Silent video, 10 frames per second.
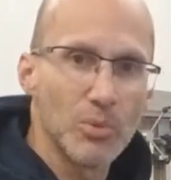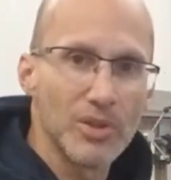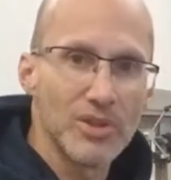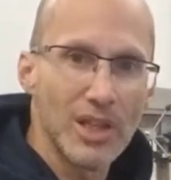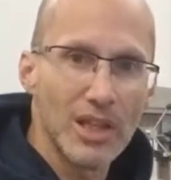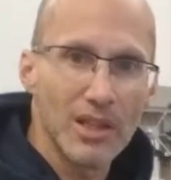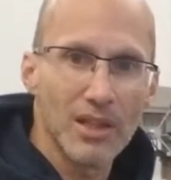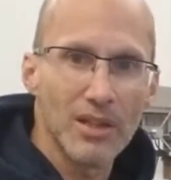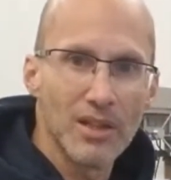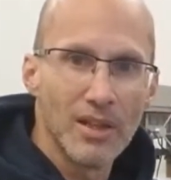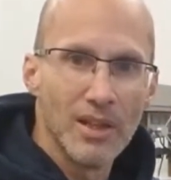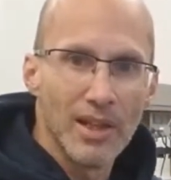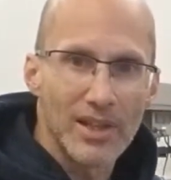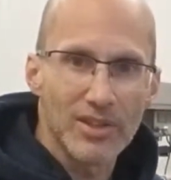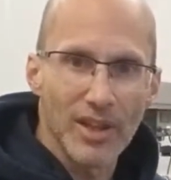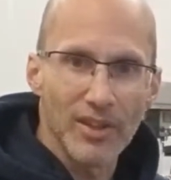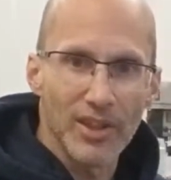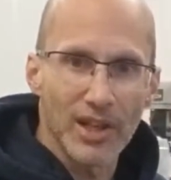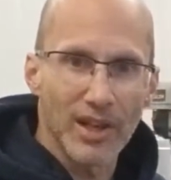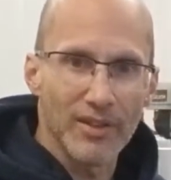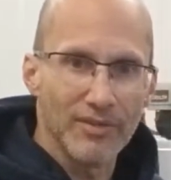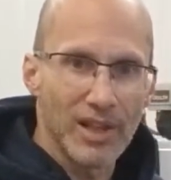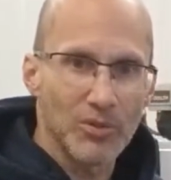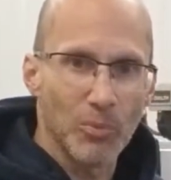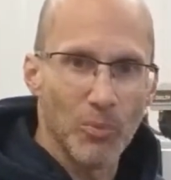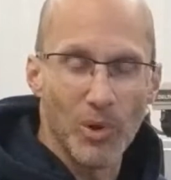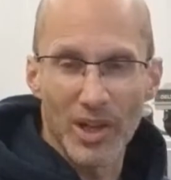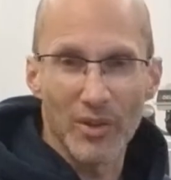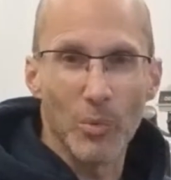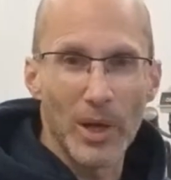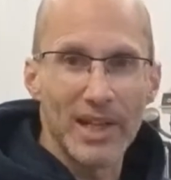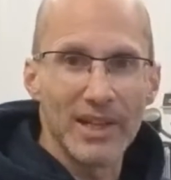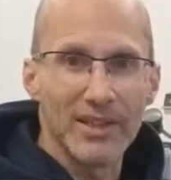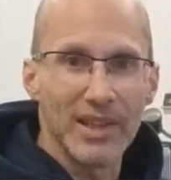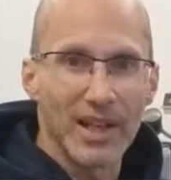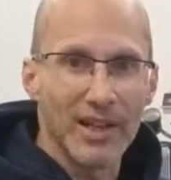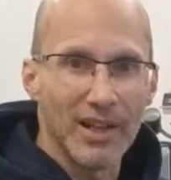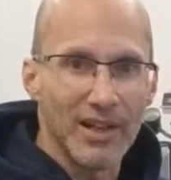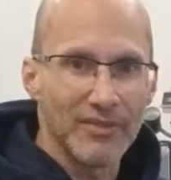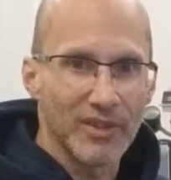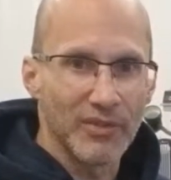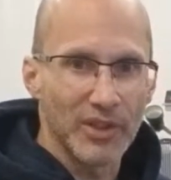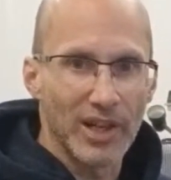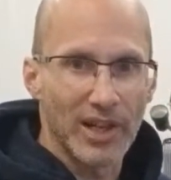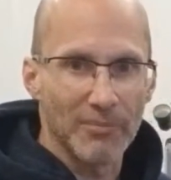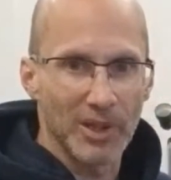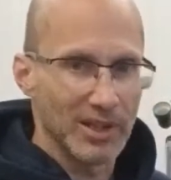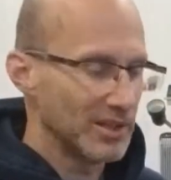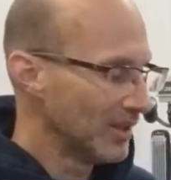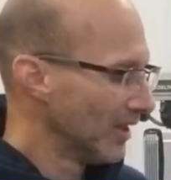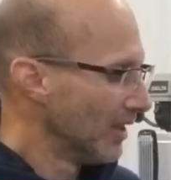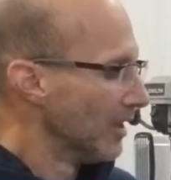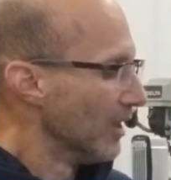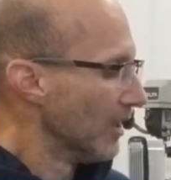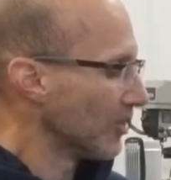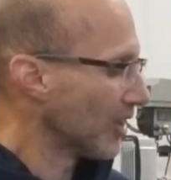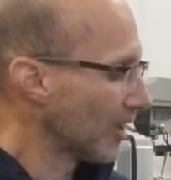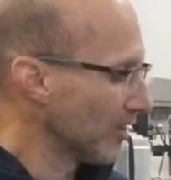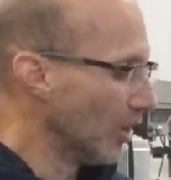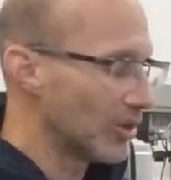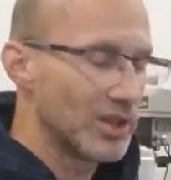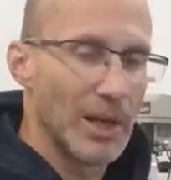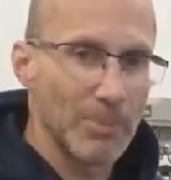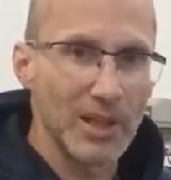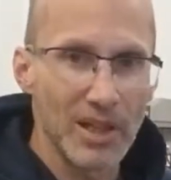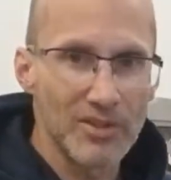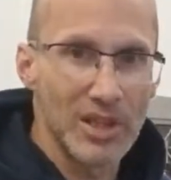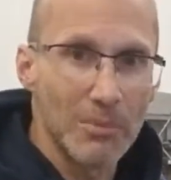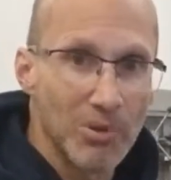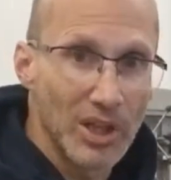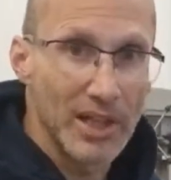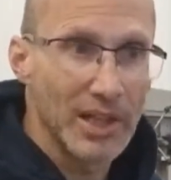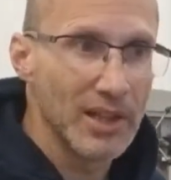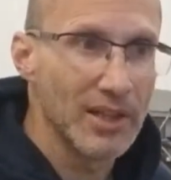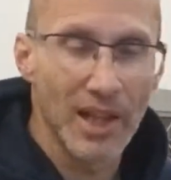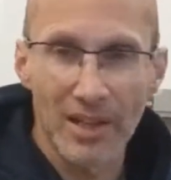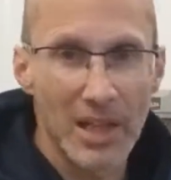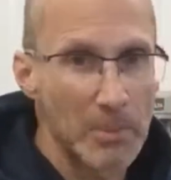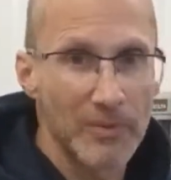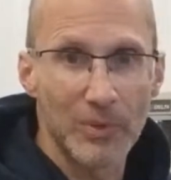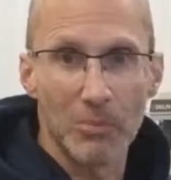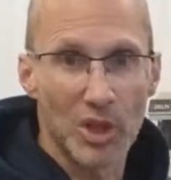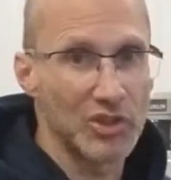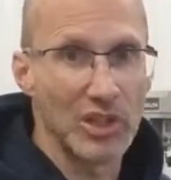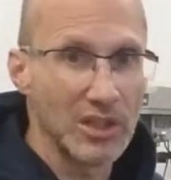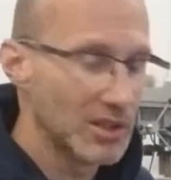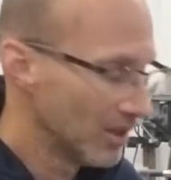with zinc. That's another thing. That's one other waiting thing I'll have to figure out. There's a local company that does zinc plating. That'll keep them from rusting.